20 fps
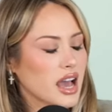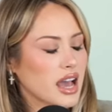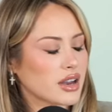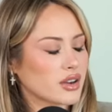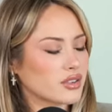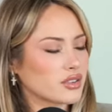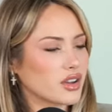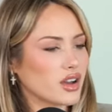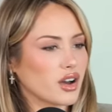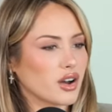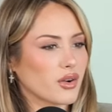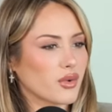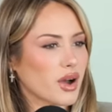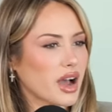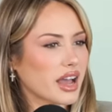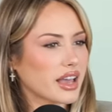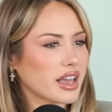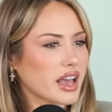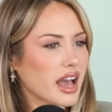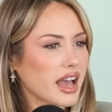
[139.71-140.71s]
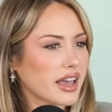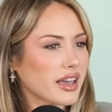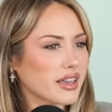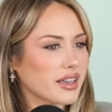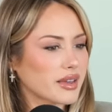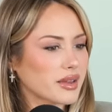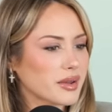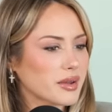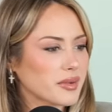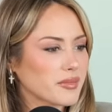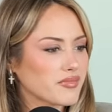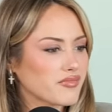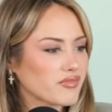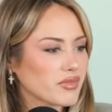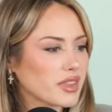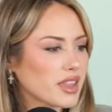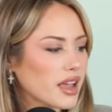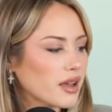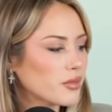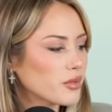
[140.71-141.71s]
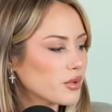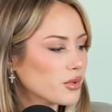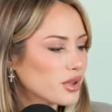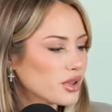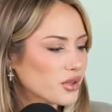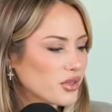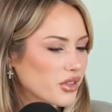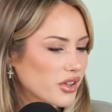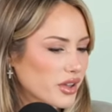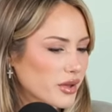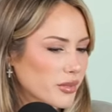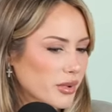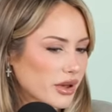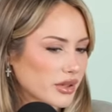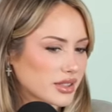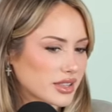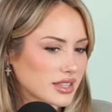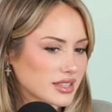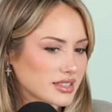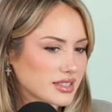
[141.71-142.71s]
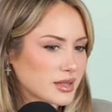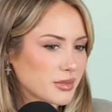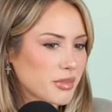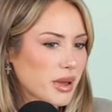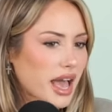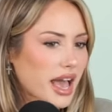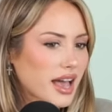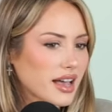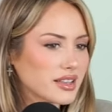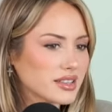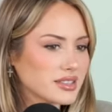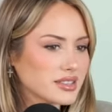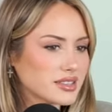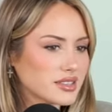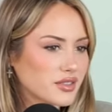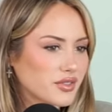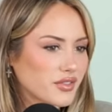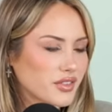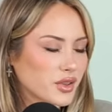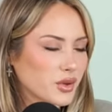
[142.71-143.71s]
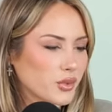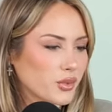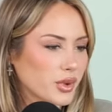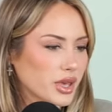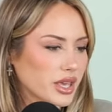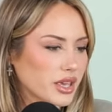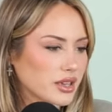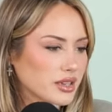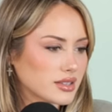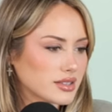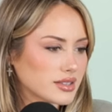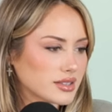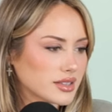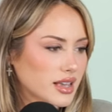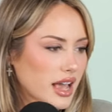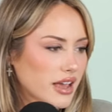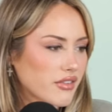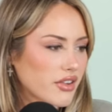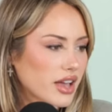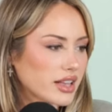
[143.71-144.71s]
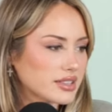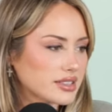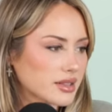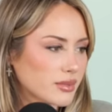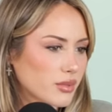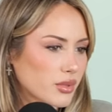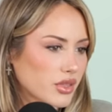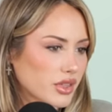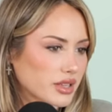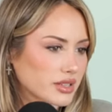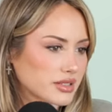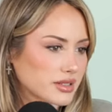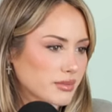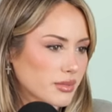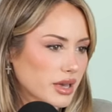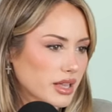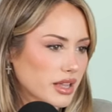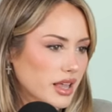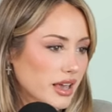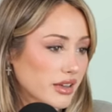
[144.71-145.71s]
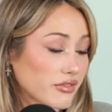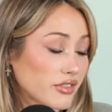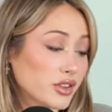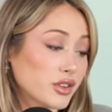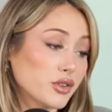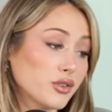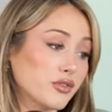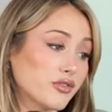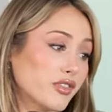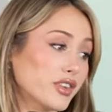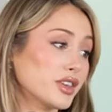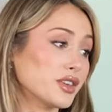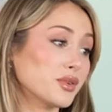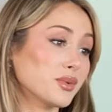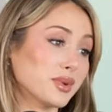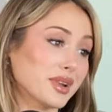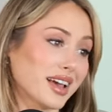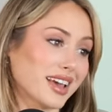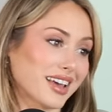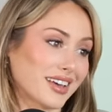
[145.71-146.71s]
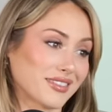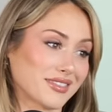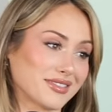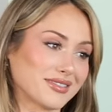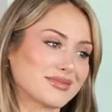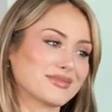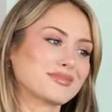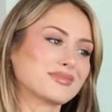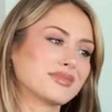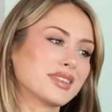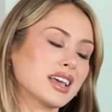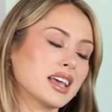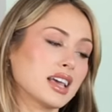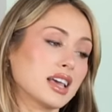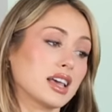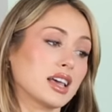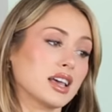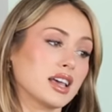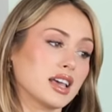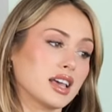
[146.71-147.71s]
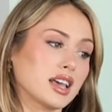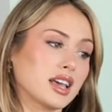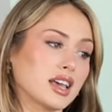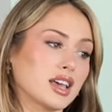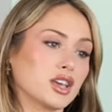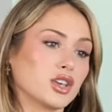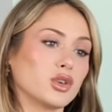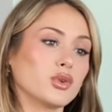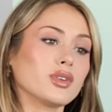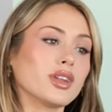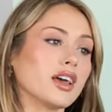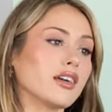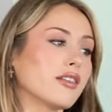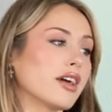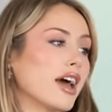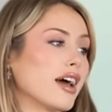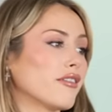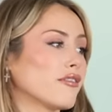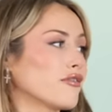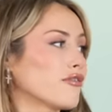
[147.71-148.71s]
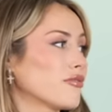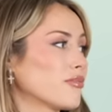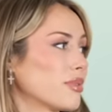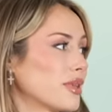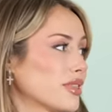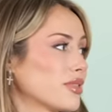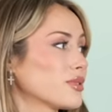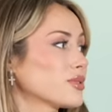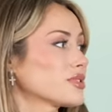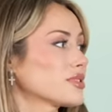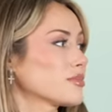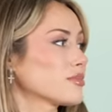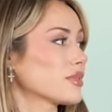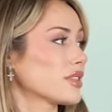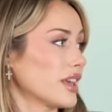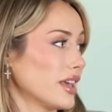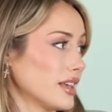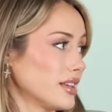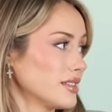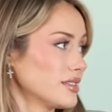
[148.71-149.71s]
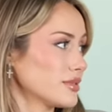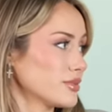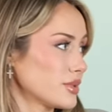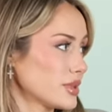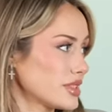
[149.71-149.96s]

I don't know. I I tell me what you think about this. The past few weeks, I've had some things in my life and you've you and I have you and I have been through some things hmm.